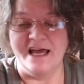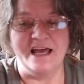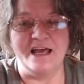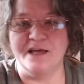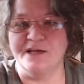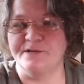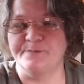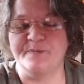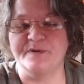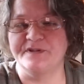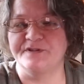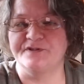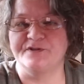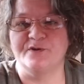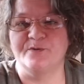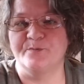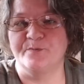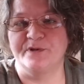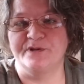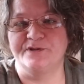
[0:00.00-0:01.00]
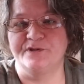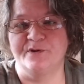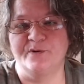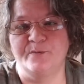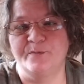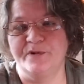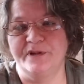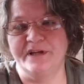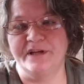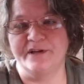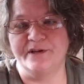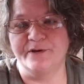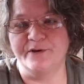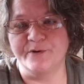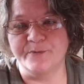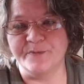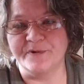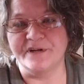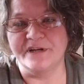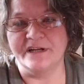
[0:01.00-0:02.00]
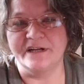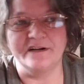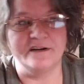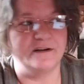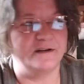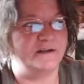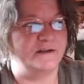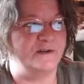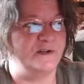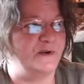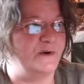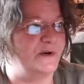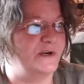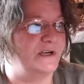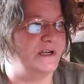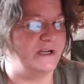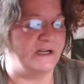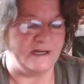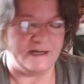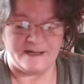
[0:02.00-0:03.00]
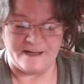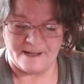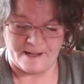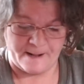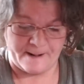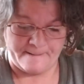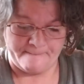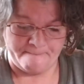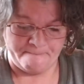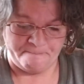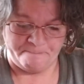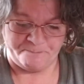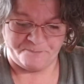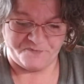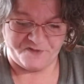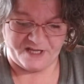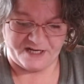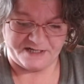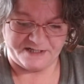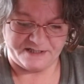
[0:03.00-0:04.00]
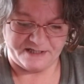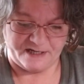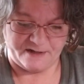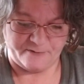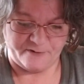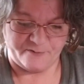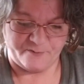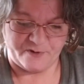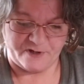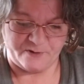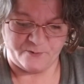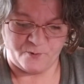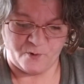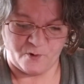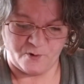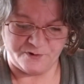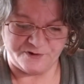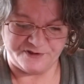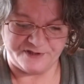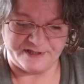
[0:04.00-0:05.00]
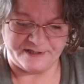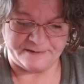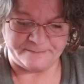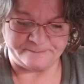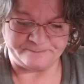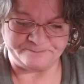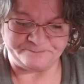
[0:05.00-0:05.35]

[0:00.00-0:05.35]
It's been so miserably humid here in New York that we've been roasting.